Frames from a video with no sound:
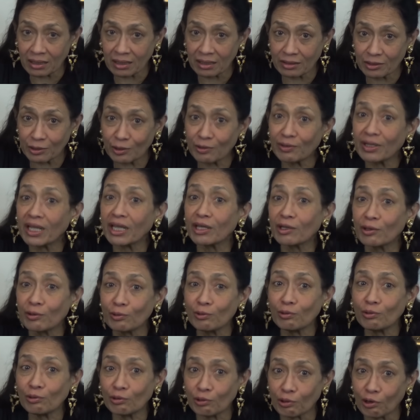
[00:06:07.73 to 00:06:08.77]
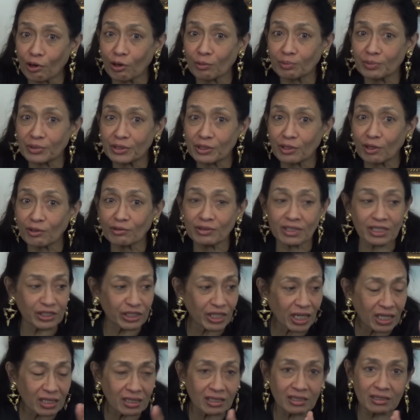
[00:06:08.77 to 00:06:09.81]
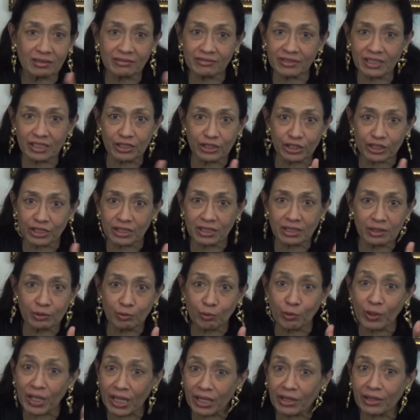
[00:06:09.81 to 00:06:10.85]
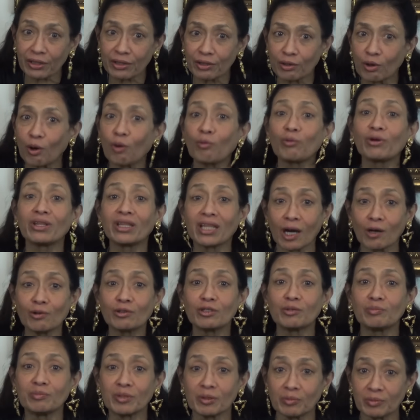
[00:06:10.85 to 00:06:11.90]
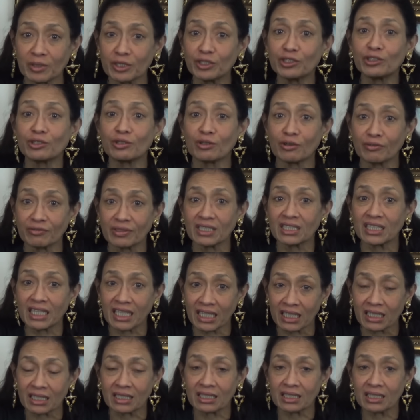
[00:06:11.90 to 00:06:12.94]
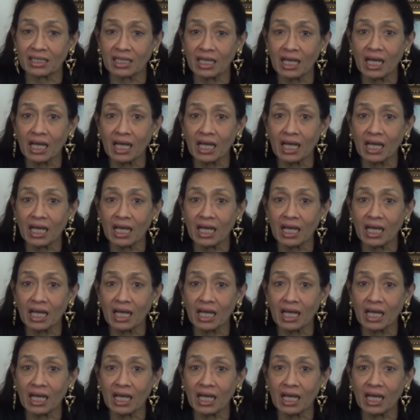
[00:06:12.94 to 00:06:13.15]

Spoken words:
so they grew crops on the jungle verges with or without the permission of the state.